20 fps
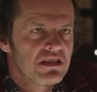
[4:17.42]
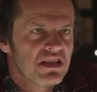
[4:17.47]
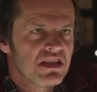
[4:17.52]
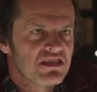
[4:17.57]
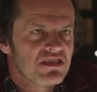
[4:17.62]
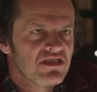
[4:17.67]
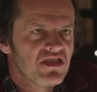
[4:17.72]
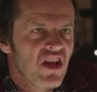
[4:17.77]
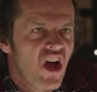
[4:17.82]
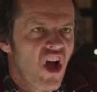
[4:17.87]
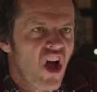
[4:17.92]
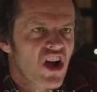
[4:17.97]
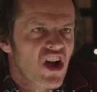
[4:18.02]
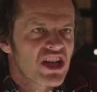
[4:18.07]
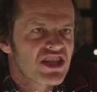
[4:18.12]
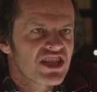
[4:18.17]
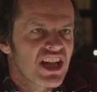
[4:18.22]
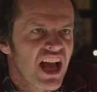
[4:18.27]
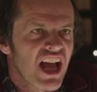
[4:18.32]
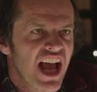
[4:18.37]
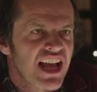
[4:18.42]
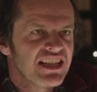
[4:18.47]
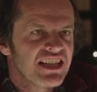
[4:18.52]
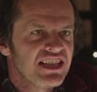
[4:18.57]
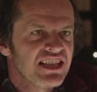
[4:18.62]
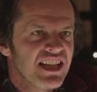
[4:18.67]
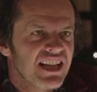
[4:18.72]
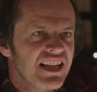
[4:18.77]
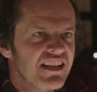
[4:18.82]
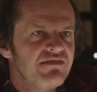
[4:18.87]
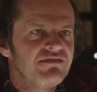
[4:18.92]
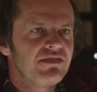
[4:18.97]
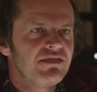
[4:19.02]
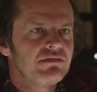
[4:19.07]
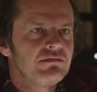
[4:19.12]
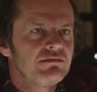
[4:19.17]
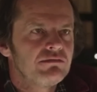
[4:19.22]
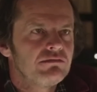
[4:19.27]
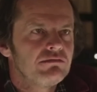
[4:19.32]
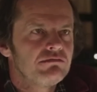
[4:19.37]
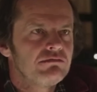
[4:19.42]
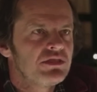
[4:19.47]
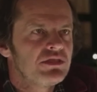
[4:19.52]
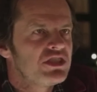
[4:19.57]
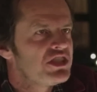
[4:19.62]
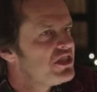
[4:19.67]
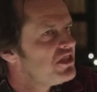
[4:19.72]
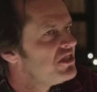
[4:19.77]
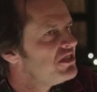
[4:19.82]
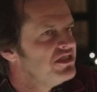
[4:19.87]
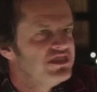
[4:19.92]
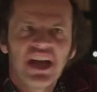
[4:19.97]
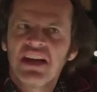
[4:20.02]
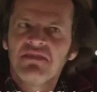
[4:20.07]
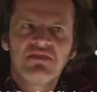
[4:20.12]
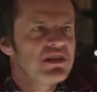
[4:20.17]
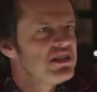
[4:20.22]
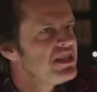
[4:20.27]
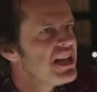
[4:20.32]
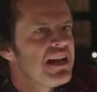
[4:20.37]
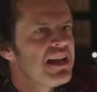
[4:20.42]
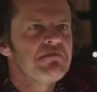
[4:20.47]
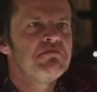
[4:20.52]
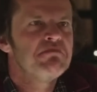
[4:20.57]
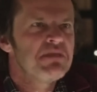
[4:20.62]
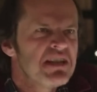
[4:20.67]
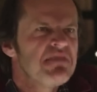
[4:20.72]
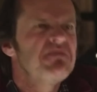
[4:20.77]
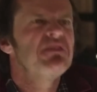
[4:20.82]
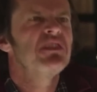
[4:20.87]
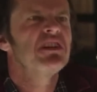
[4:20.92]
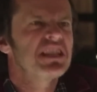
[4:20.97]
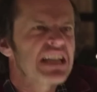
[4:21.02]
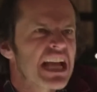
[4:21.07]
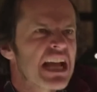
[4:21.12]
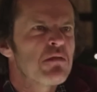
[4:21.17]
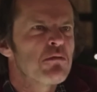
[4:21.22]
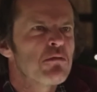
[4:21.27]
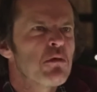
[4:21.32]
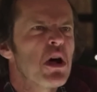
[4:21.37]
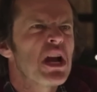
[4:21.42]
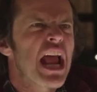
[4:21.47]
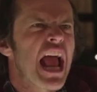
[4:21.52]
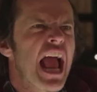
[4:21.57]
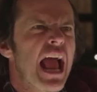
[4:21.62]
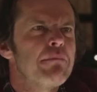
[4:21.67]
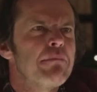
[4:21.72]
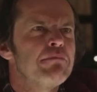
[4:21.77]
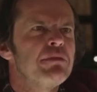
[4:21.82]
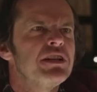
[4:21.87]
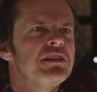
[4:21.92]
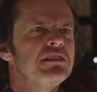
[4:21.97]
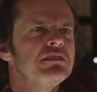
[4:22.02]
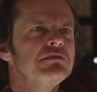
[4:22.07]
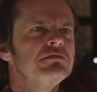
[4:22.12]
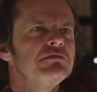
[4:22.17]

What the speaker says: As long as I live, she'll never let me forget what happened.